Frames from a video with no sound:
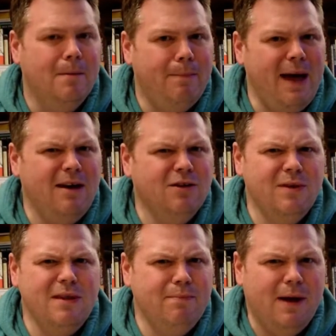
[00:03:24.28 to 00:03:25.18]
But elsewhere
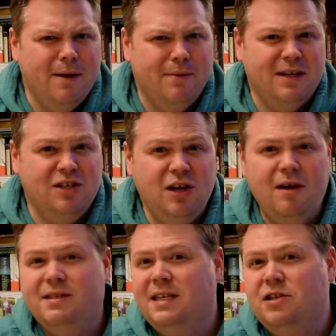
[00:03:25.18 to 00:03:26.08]
in the Bible, it
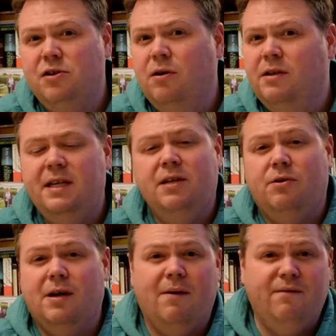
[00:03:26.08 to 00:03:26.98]
shows that he's not sitting
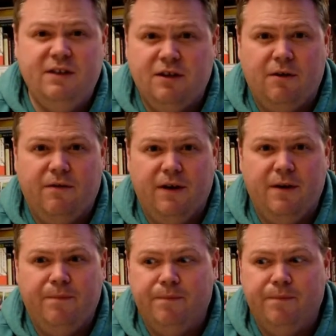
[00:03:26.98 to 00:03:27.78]
on a comfy sofa,